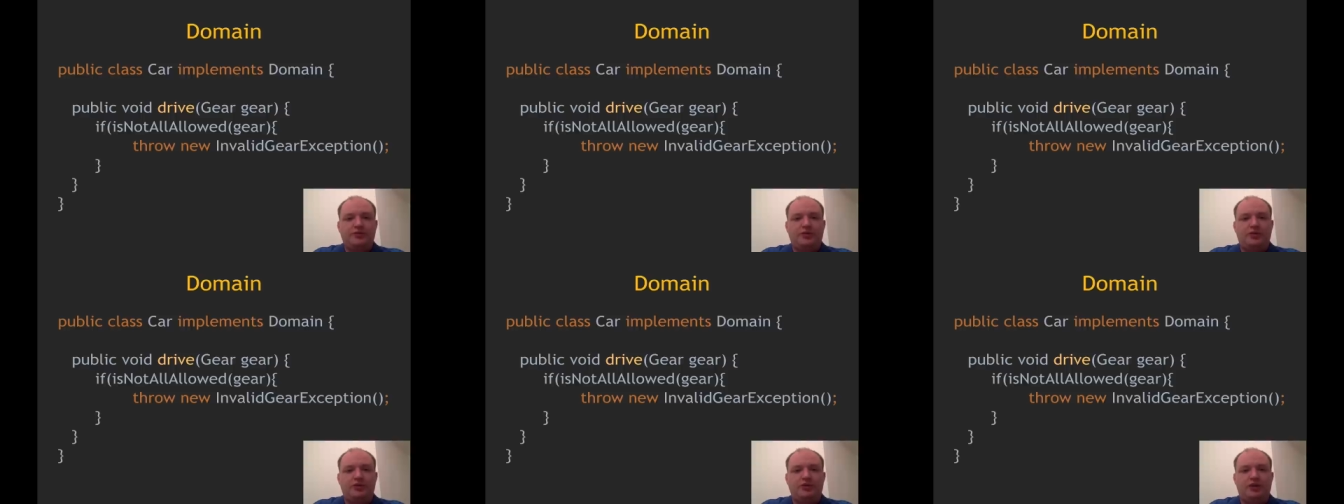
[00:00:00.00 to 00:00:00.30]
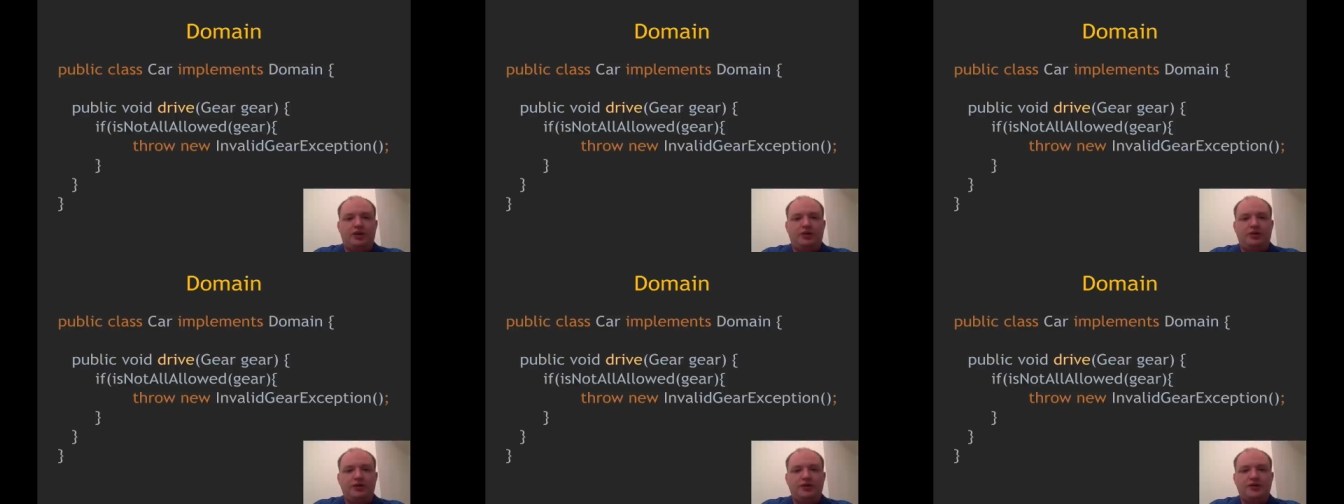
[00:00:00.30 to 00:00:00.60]
on
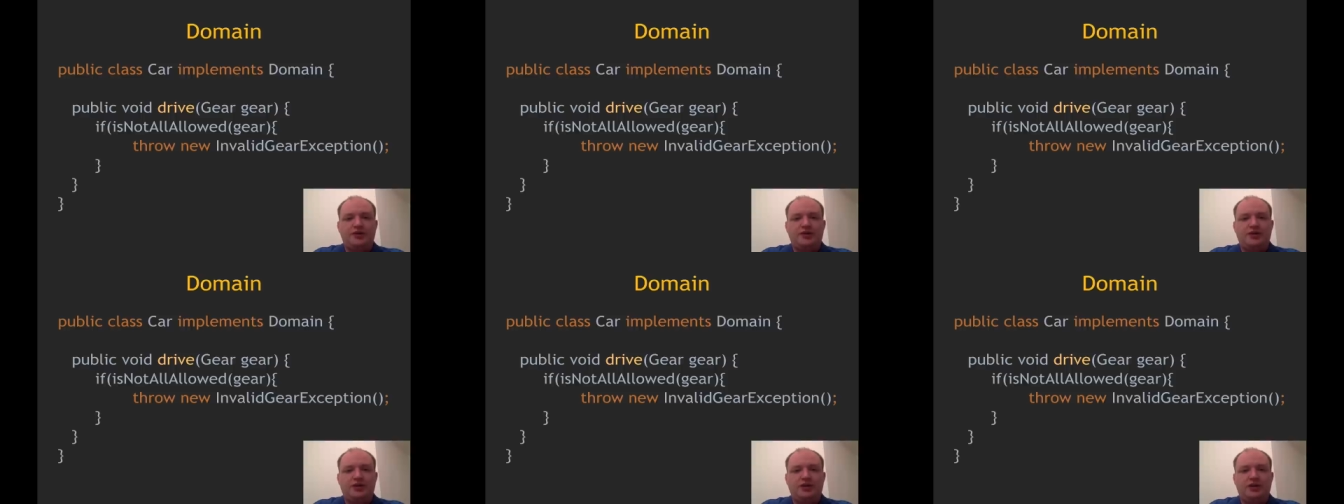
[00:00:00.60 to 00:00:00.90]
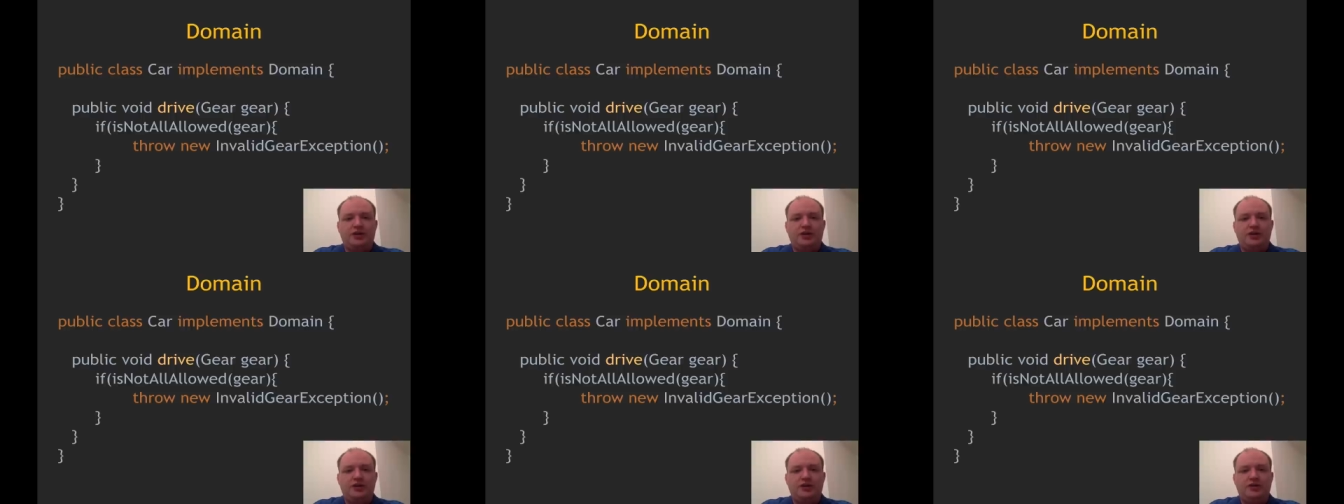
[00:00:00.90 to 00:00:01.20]
our
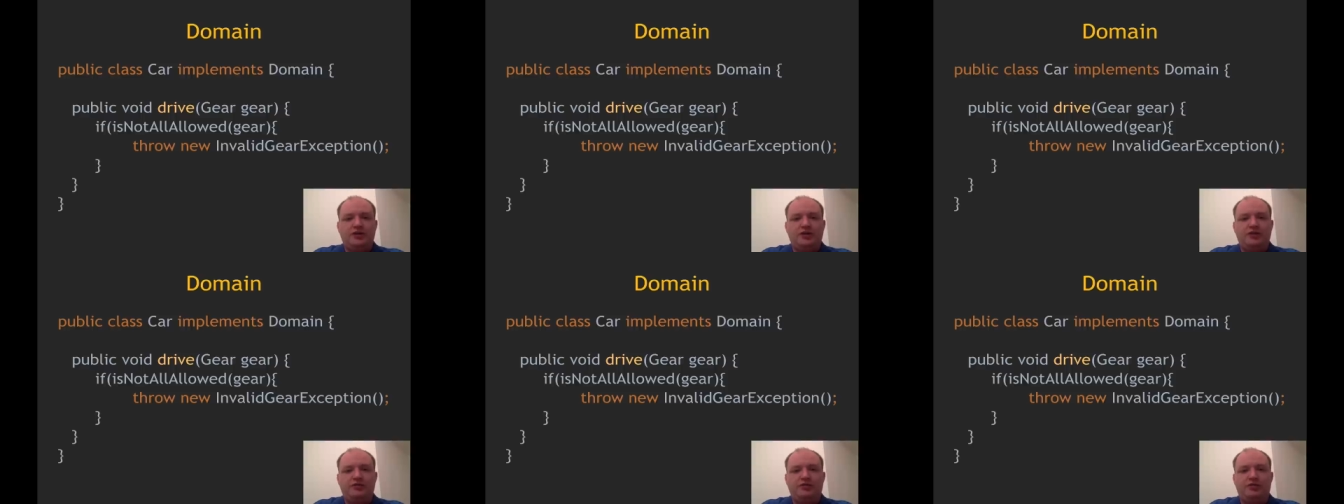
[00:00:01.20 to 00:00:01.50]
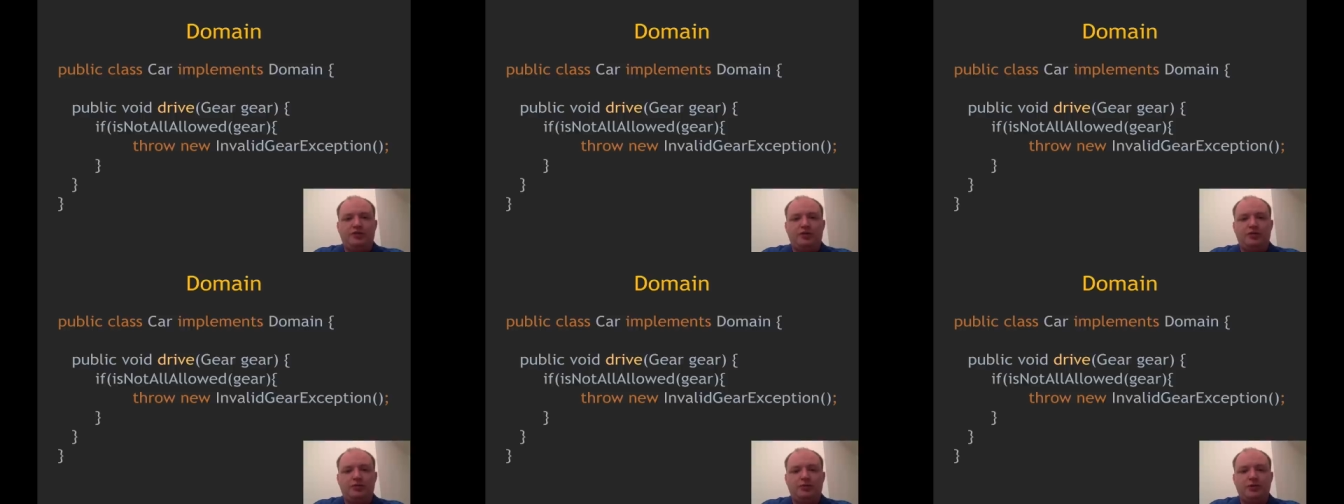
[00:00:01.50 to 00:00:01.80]
side and then
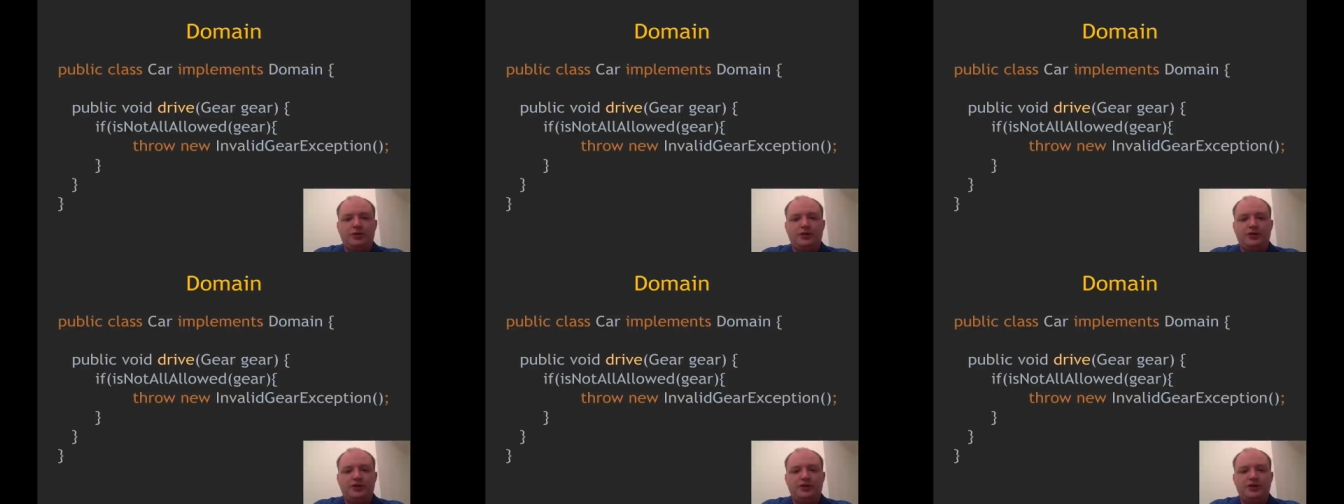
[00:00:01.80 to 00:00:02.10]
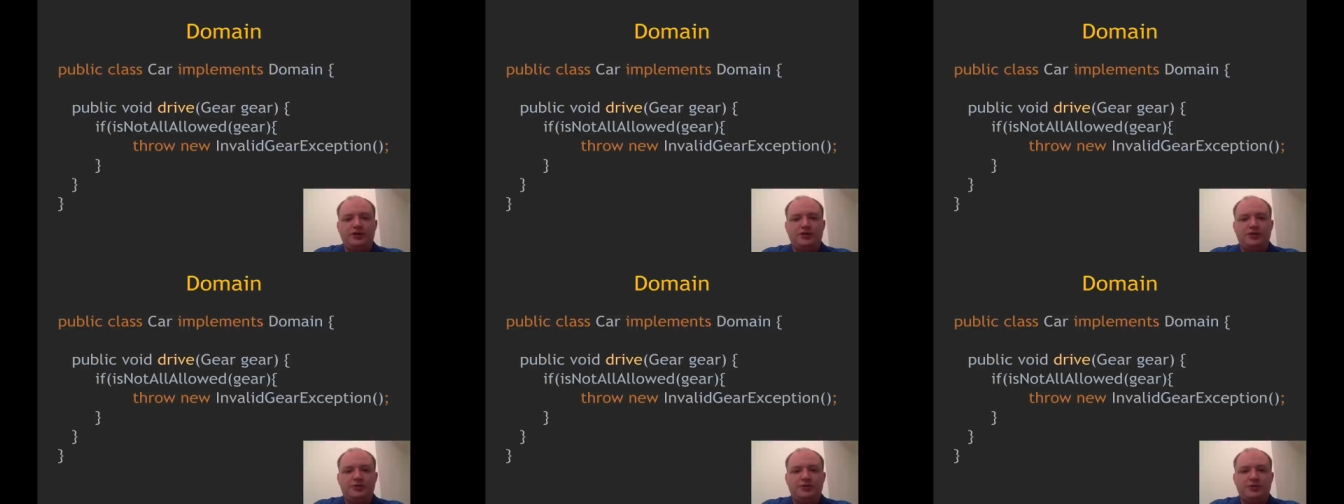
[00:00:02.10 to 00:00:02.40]
forwarded
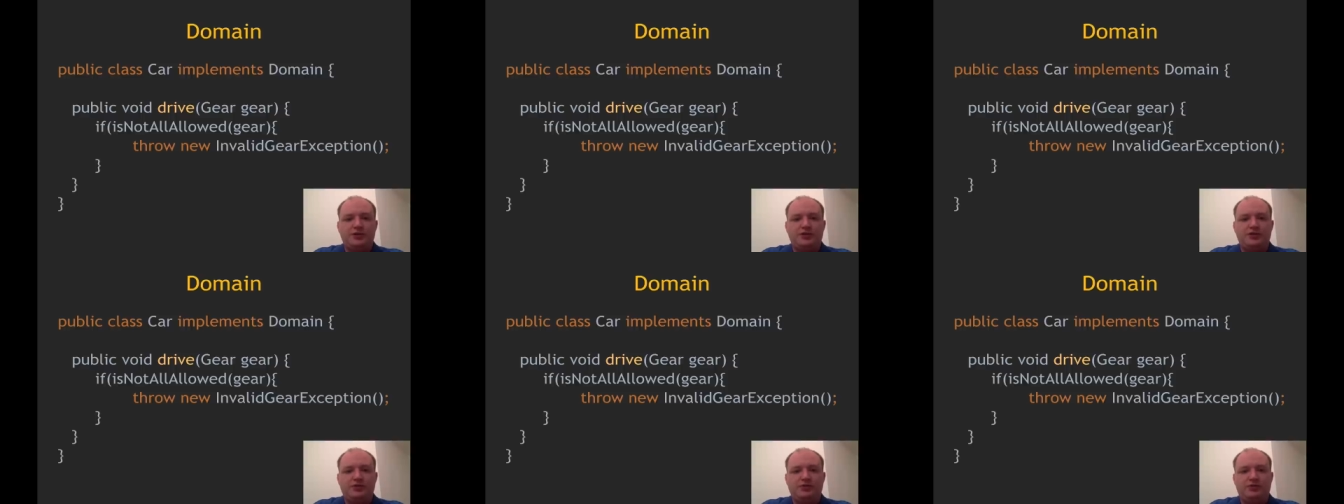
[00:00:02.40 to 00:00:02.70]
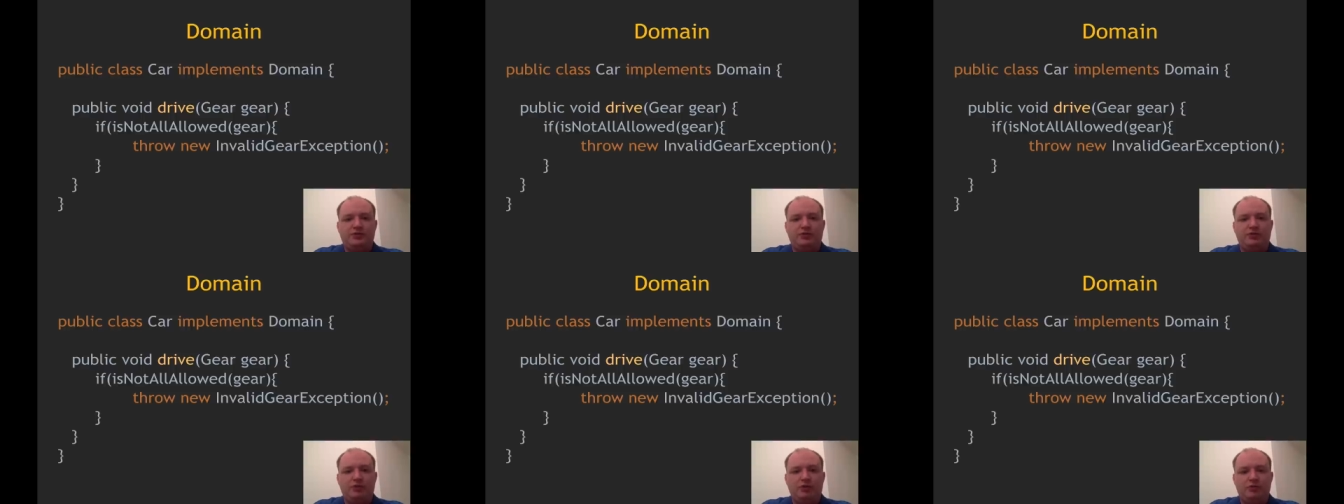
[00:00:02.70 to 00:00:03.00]
in a
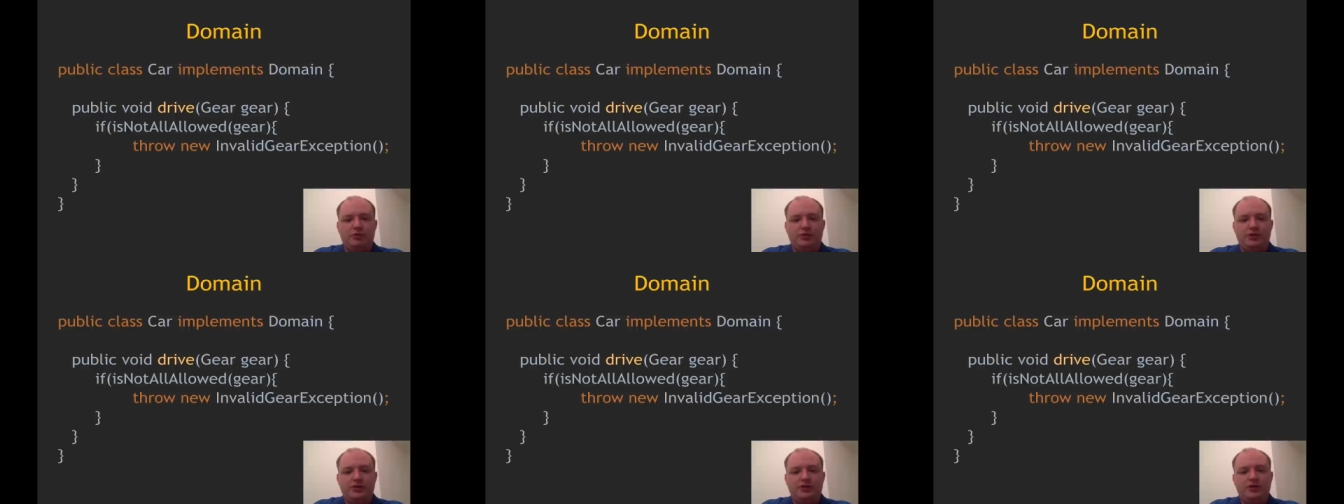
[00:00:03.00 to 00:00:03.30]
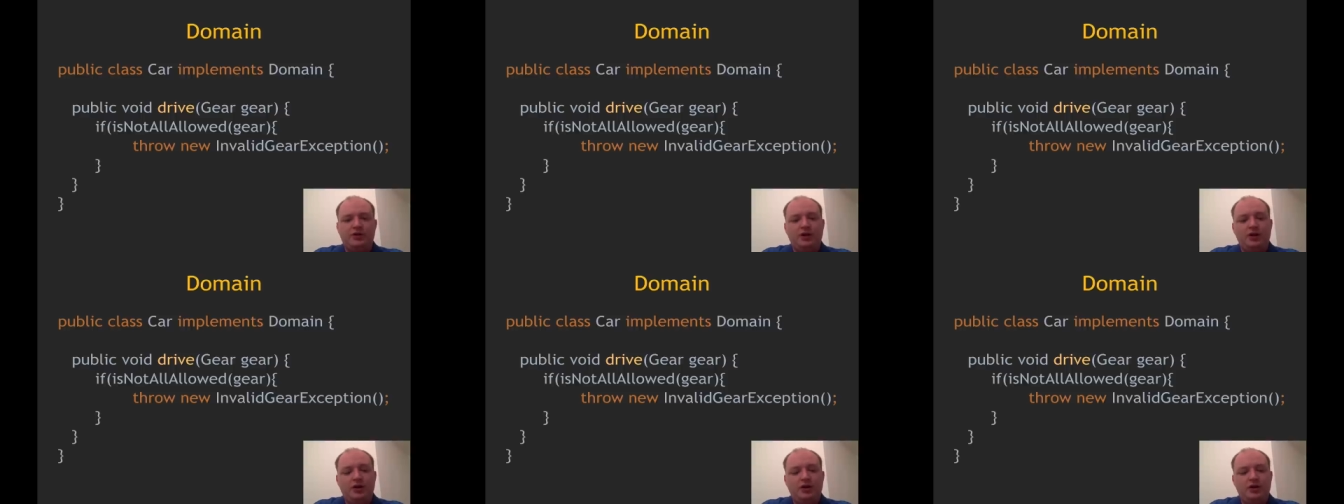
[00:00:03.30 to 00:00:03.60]
specific format.